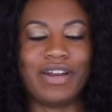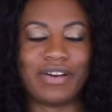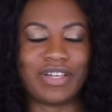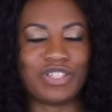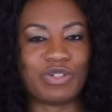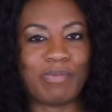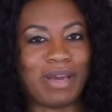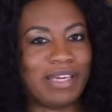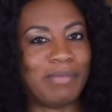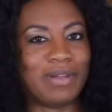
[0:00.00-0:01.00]
and I'll get you on
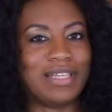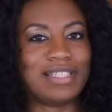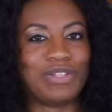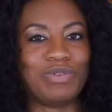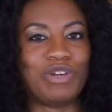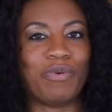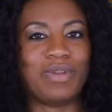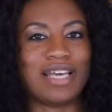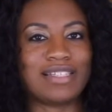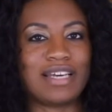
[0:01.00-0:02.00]
my email list so you know
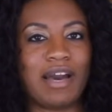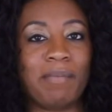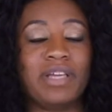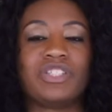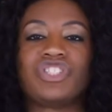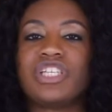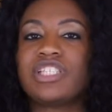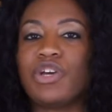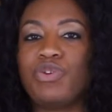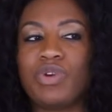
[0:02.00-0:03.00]
when that's coming,
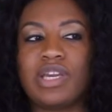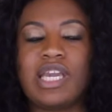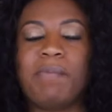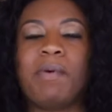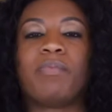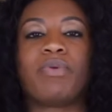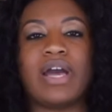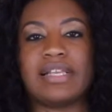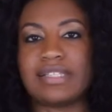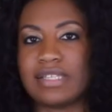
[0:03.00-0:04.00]
just so you can keep
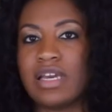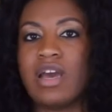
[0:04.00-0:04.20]
abreast